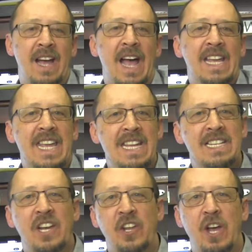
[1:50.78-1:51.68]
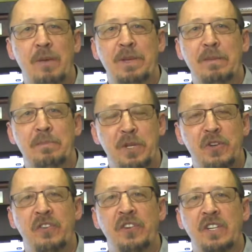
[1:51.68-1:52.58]
I can't tell you how many
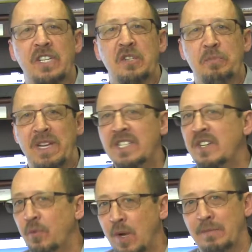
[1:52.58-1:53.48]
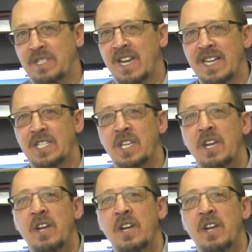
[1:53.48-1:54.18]
beautiful, expensive websites